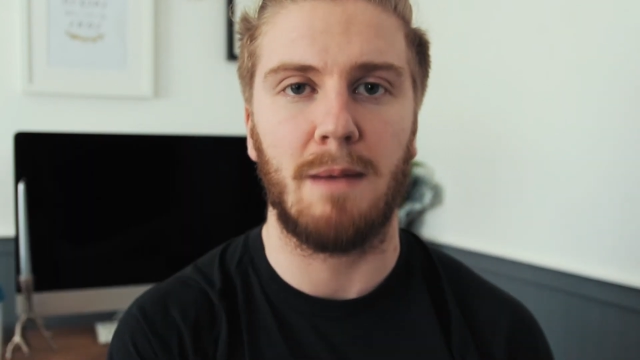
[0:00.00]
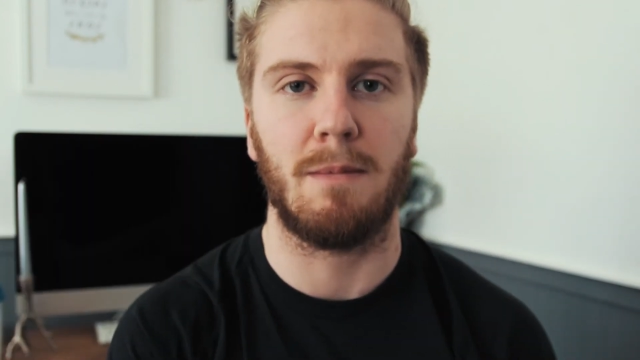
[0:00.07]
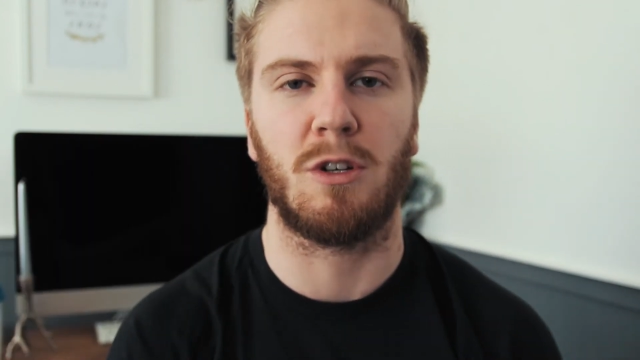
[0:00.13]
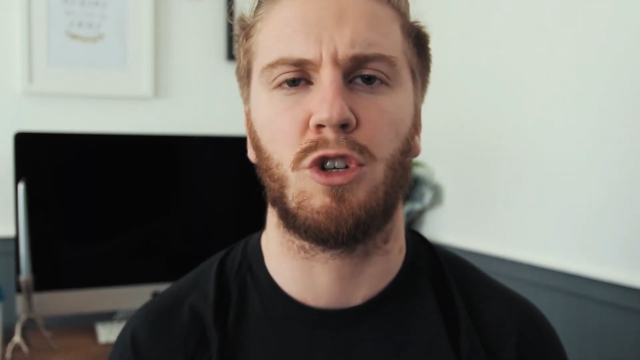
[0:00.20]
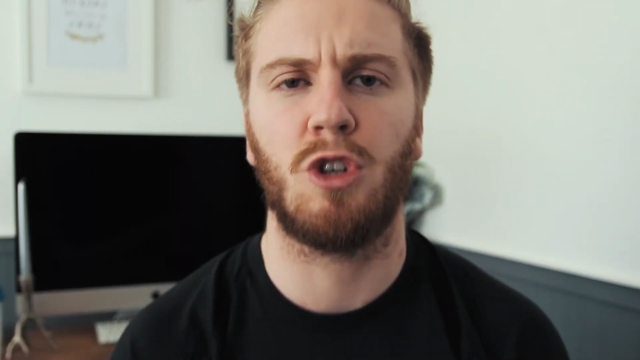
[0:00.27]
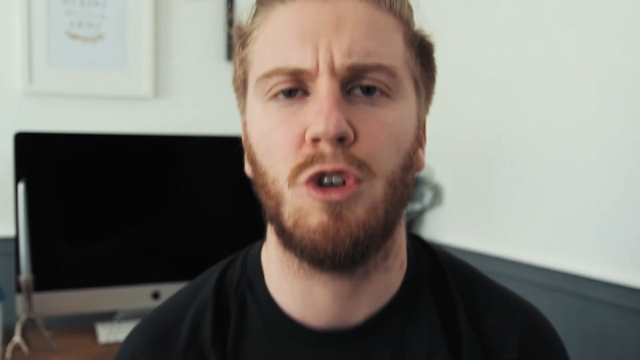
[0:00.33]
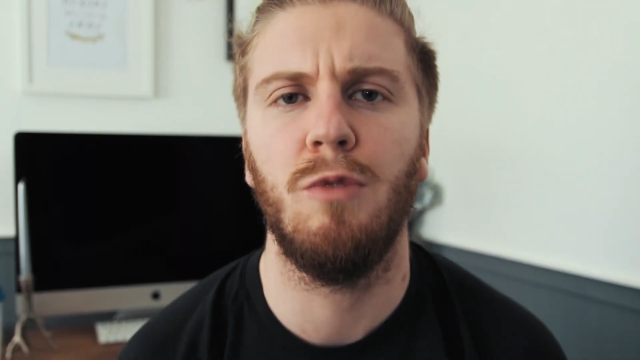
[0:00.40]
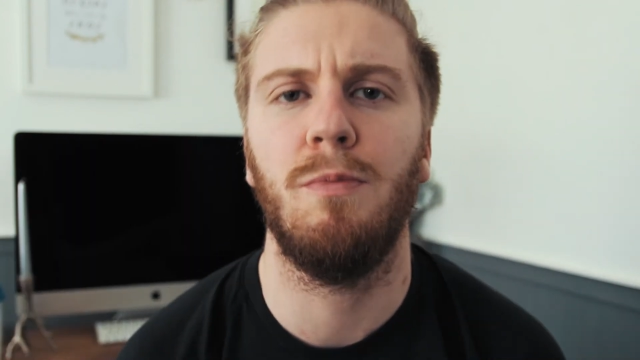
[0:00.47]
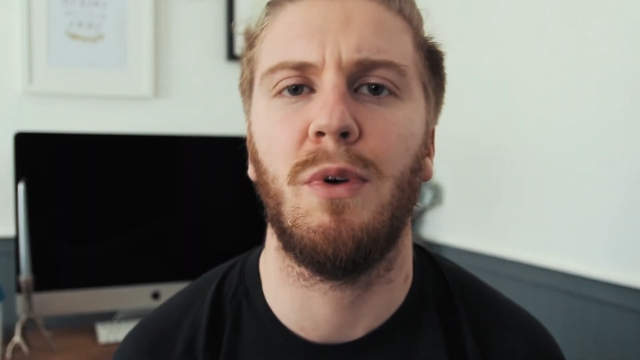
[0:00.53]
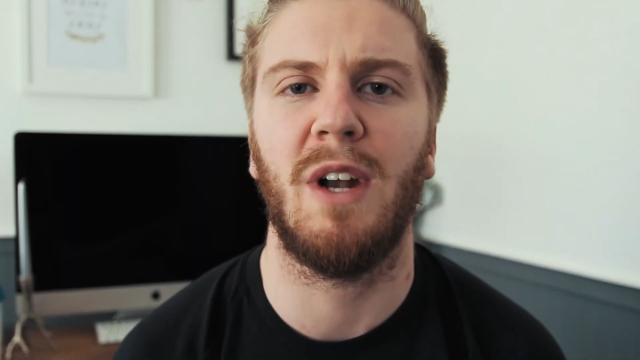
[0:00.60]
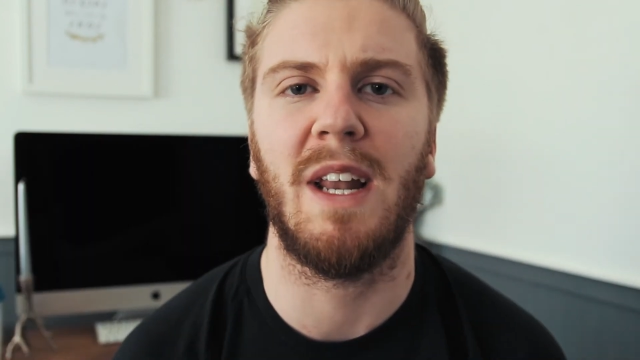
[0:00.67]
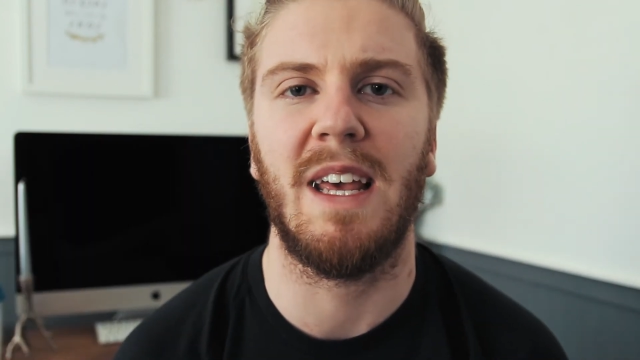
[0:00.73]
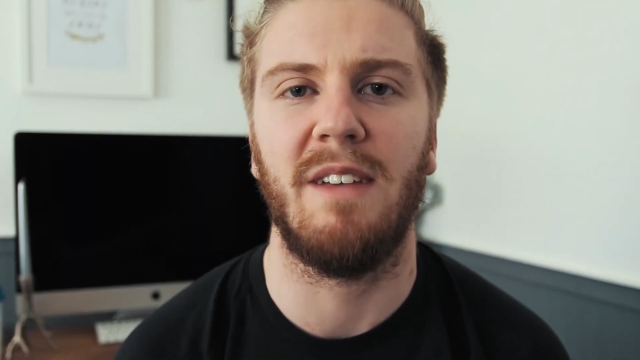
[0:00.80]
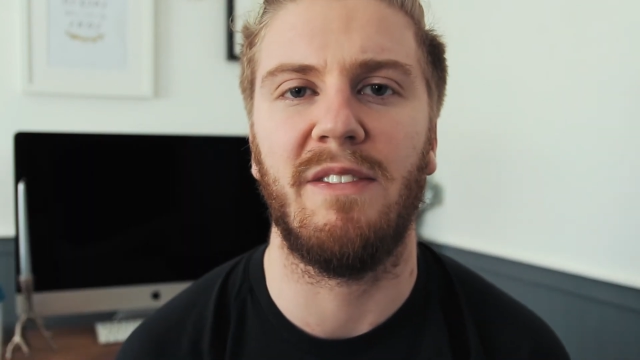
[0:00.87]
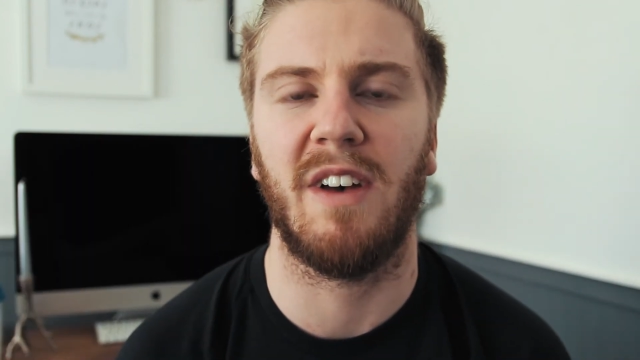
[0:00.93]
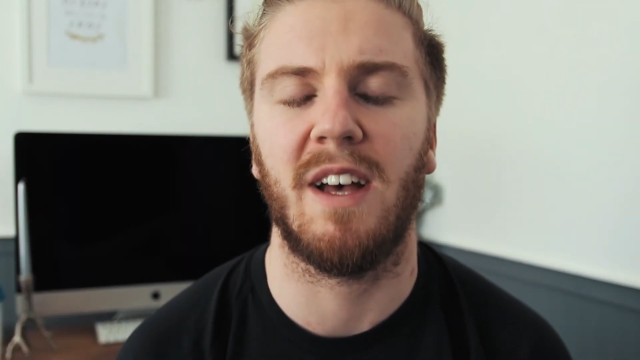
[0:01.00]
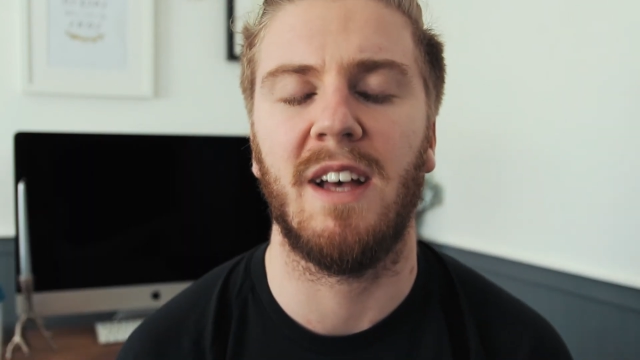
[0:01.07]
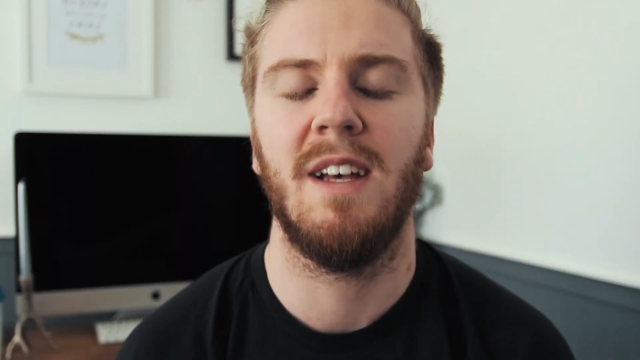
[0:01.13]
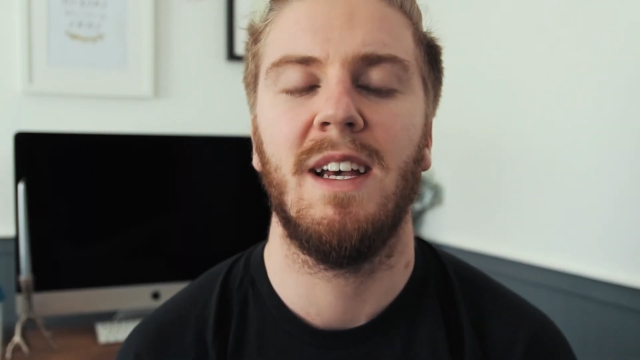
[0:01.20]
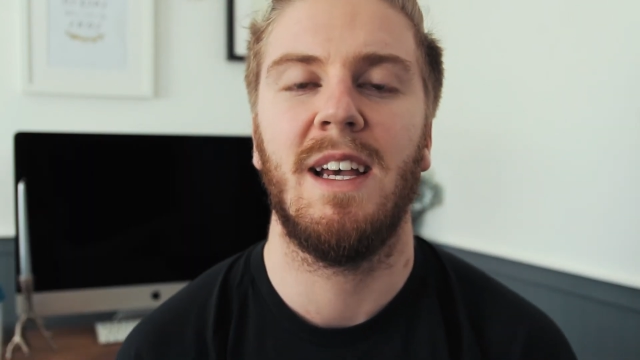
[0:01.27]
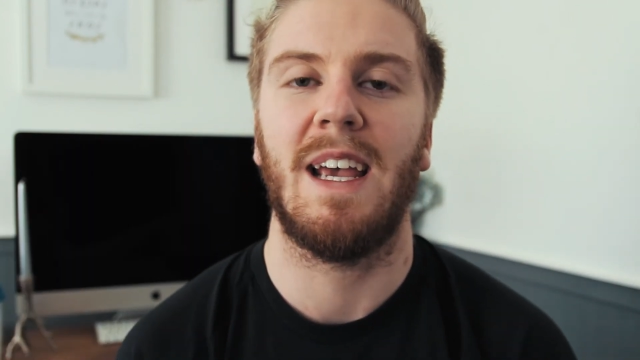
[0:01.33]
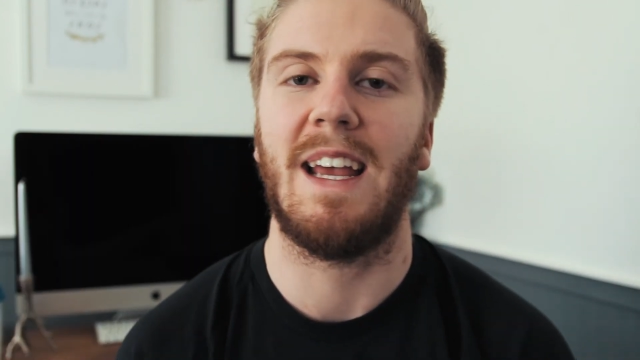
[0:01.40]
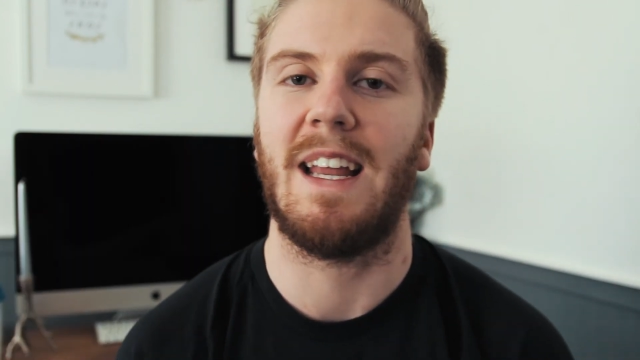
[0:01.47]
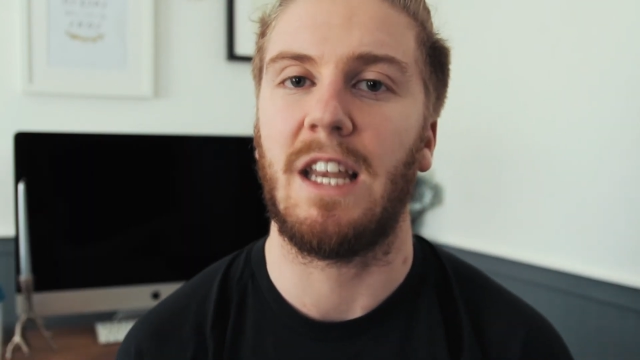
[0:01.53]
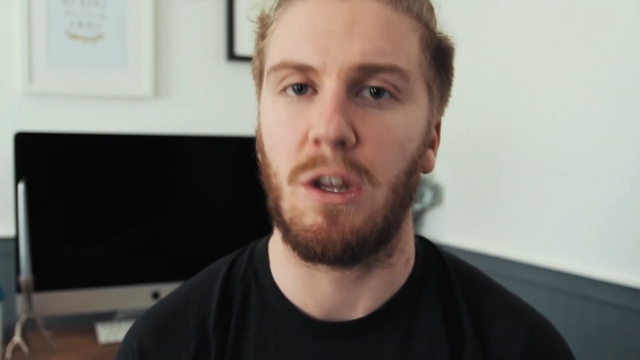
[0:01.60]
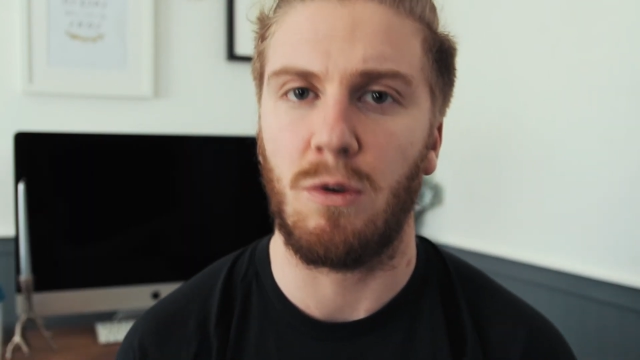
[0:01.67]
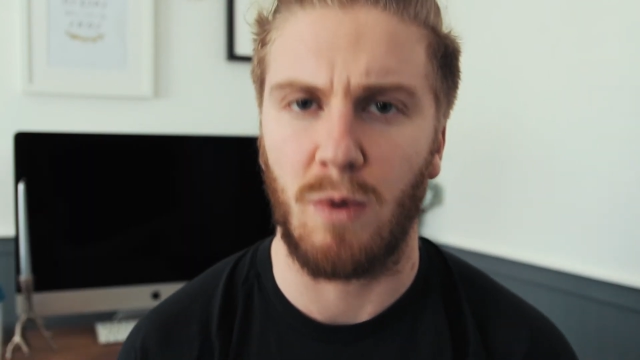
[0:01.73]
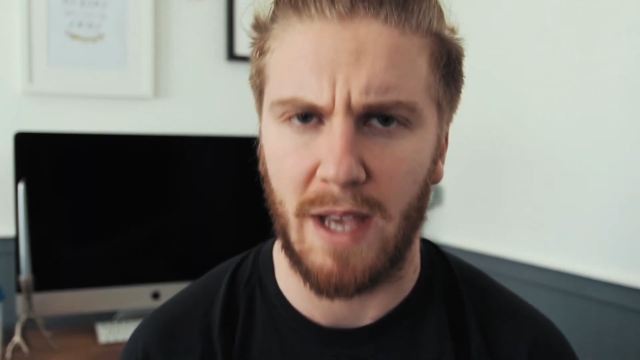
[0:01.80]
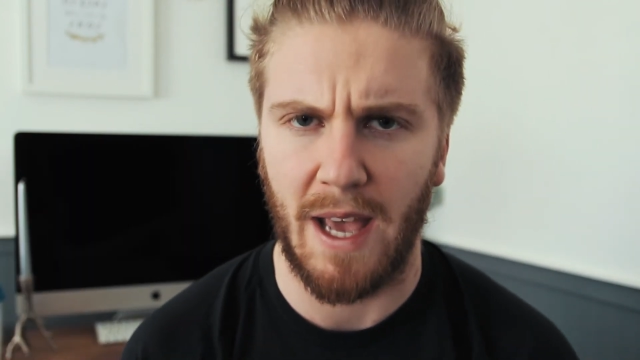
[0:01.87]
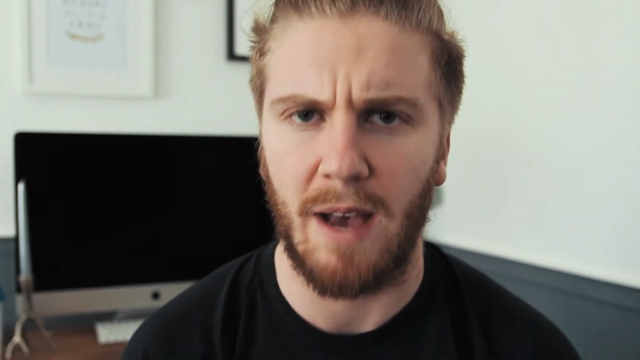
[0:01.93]
I'm a true believer in
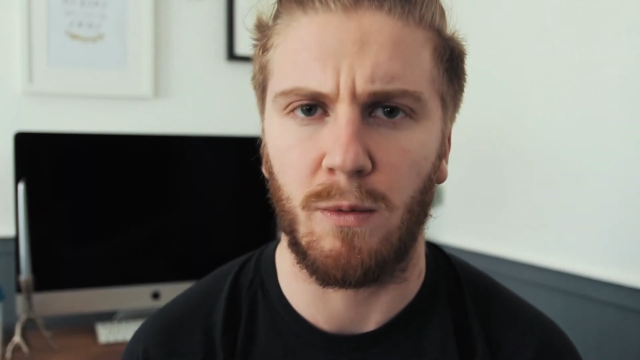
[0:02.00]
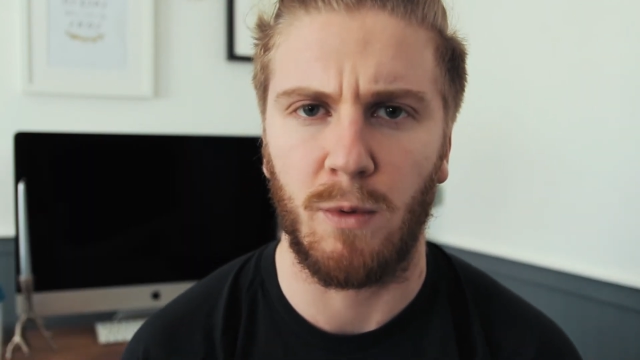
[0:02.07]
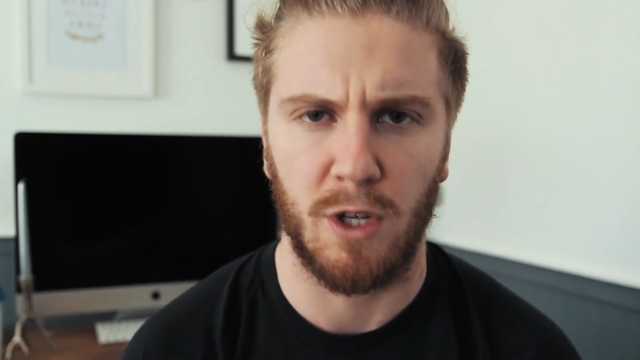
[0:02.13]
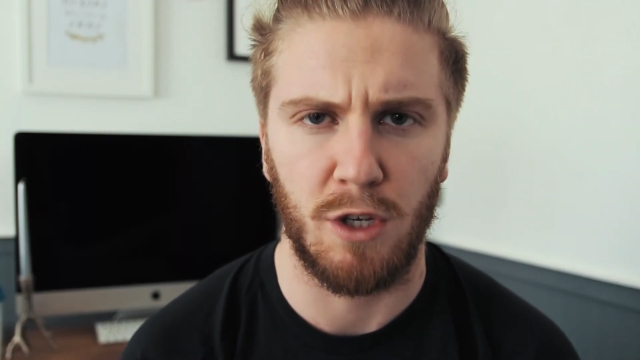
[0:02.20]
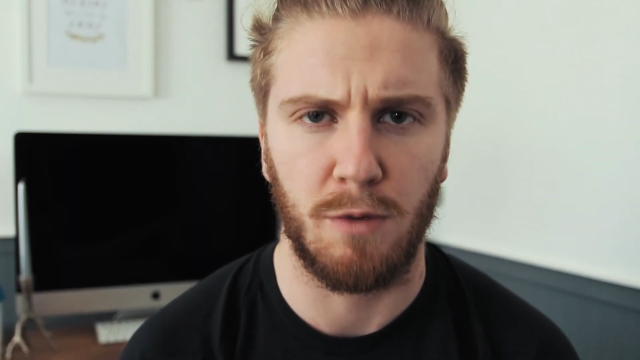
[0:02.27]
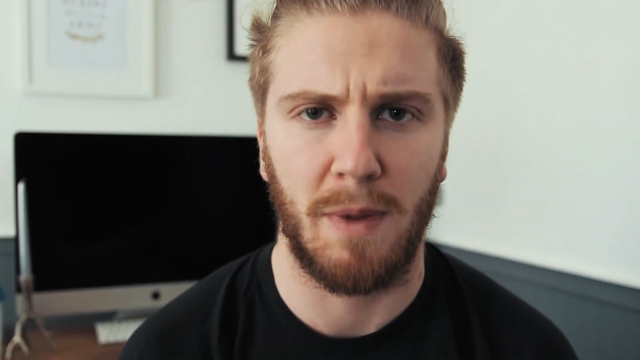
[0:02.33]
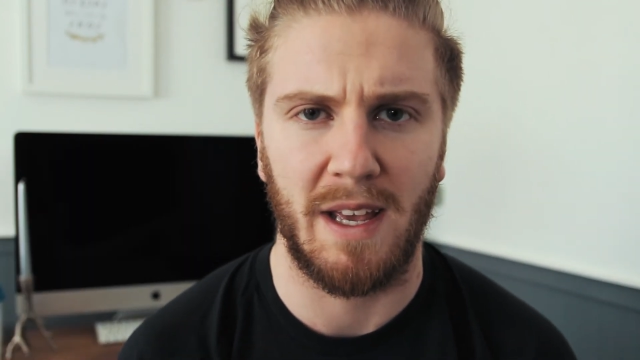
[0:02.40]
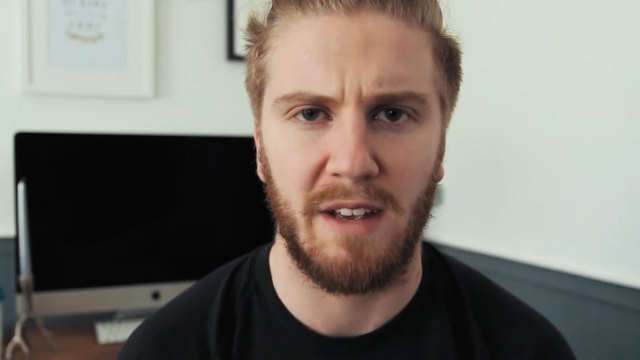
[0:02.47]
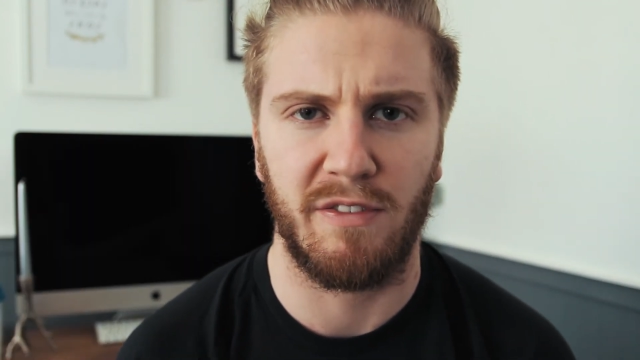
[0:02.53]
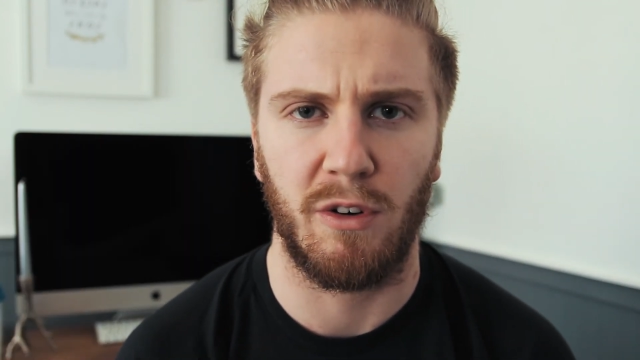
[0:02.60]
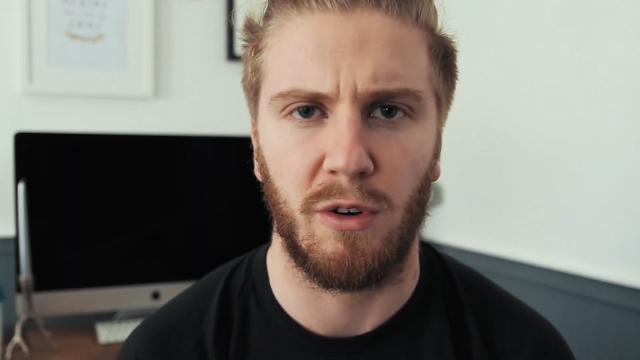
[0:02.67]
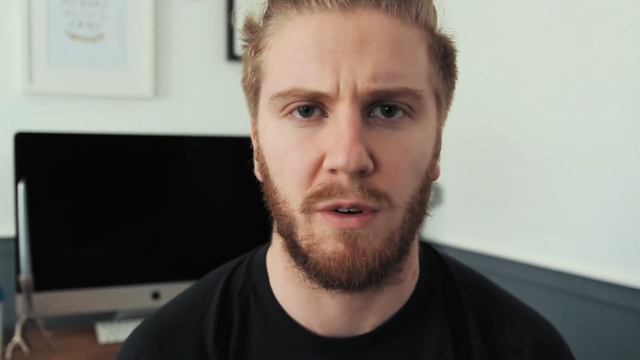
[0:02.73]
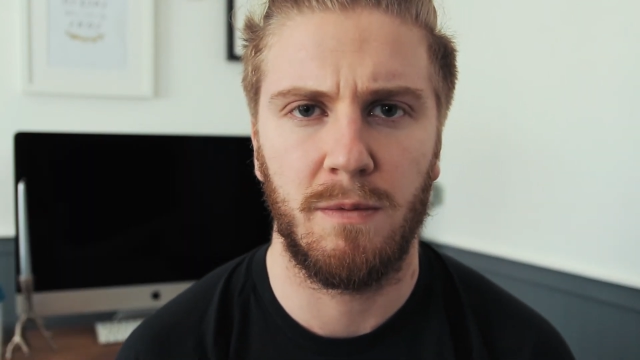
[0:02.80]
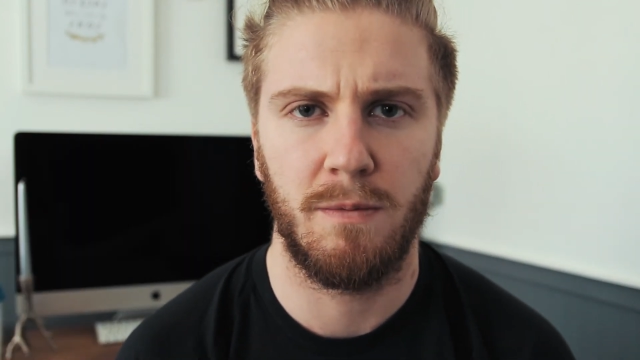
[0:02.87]
you get what you pay for.